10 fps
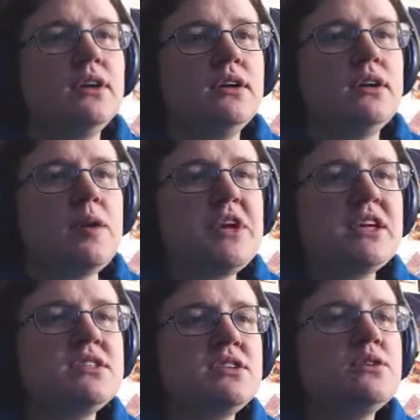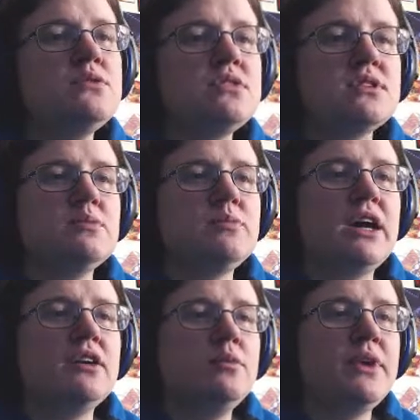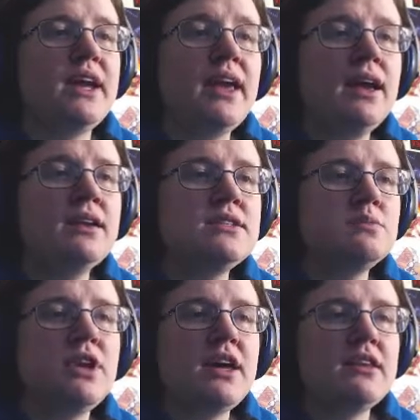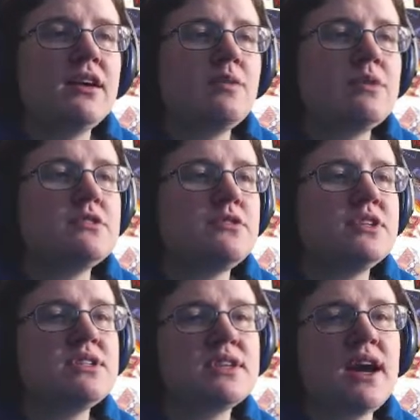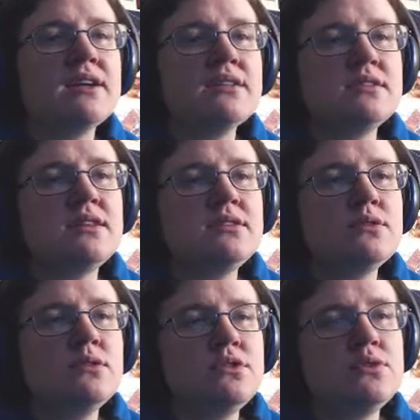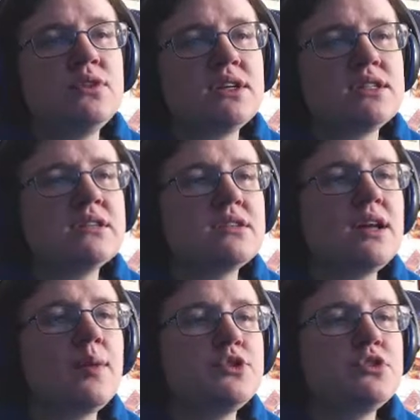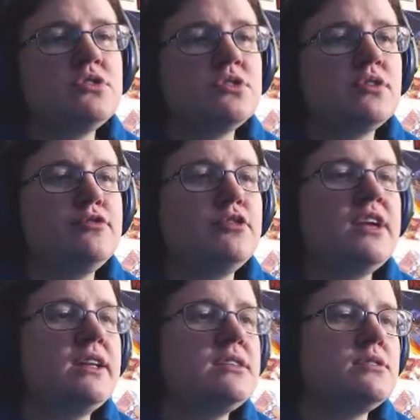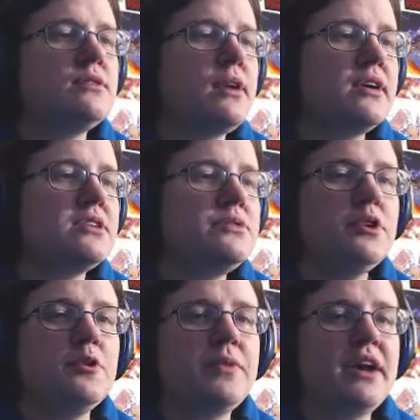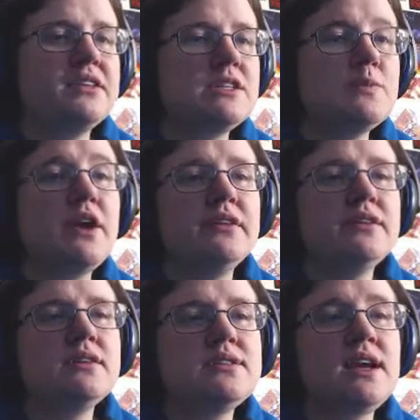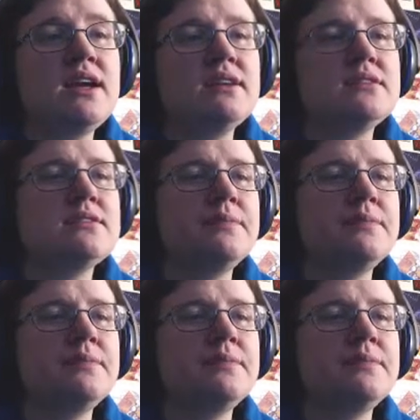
I'm next to useless in battle, but I can supply the garments for the disguise. These old tunics and slops should serve your needs, so long as you don't mind the smell and the stains.